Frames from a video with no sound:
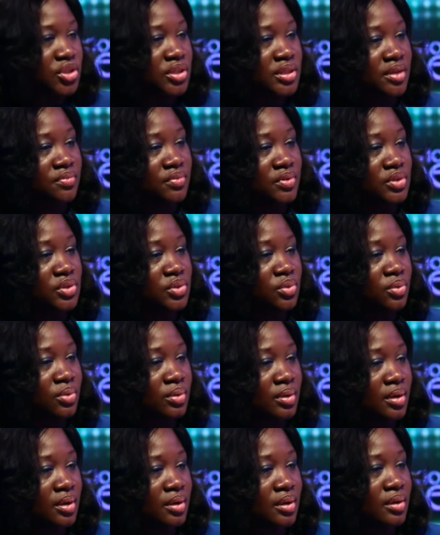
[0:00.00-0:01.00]
Conscious effort.
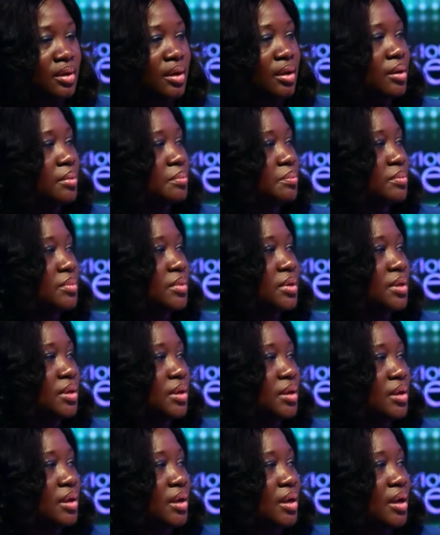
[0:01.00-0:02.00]
For so, example, um,